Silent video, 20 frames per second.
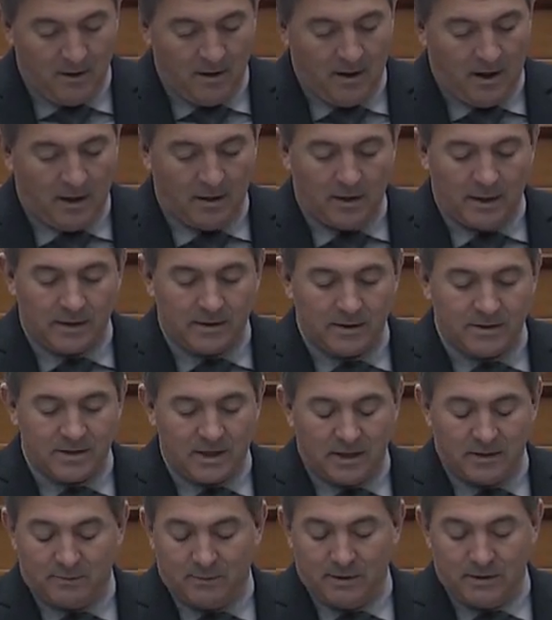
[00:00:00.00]
And like the
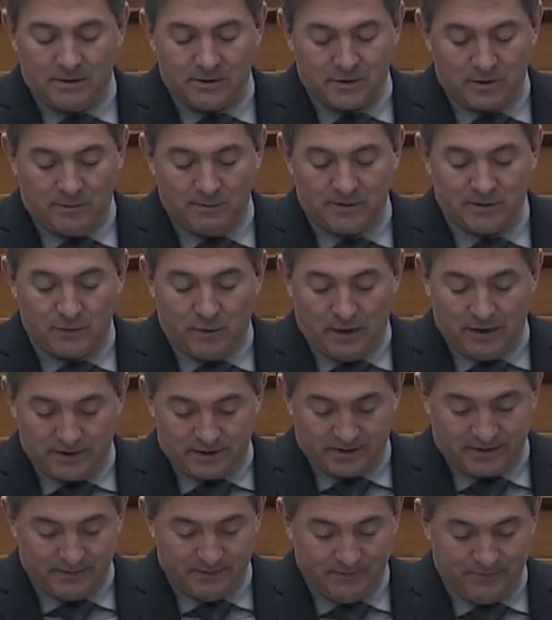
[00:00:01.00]
gentleman that Shomus was,